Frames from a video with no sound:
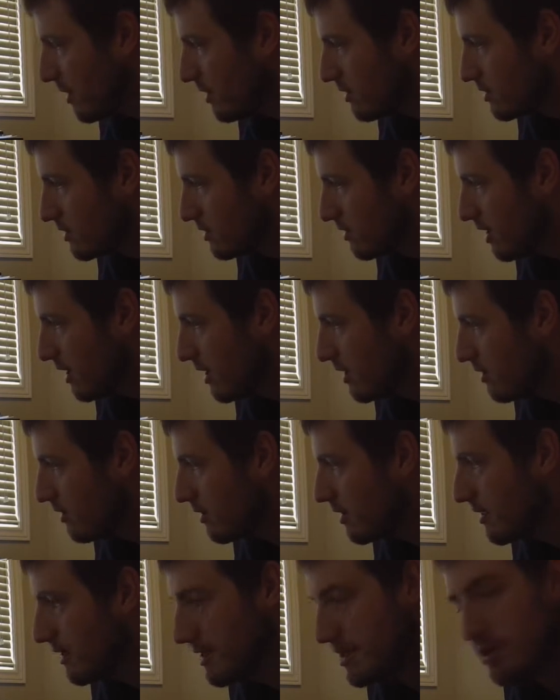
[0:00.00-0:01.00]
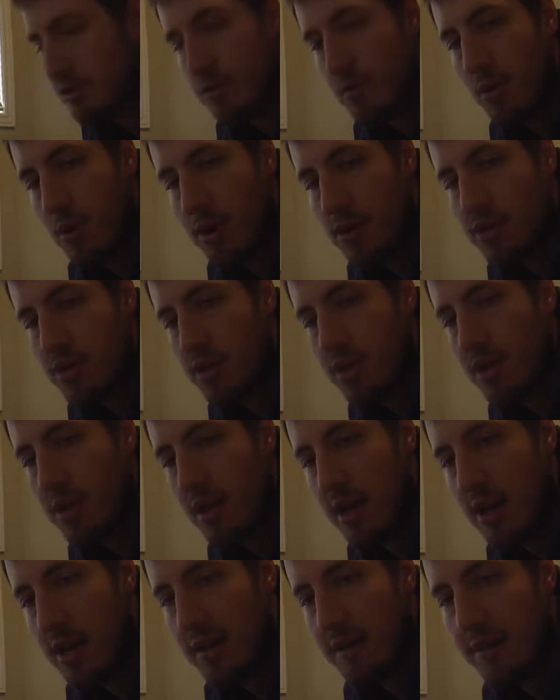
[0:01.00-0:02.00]
So yeah, thanks for watching,
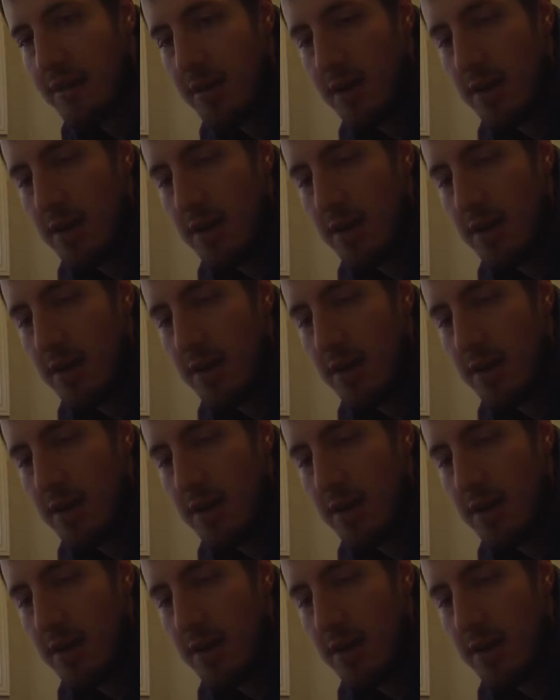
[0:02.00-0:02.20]
and if you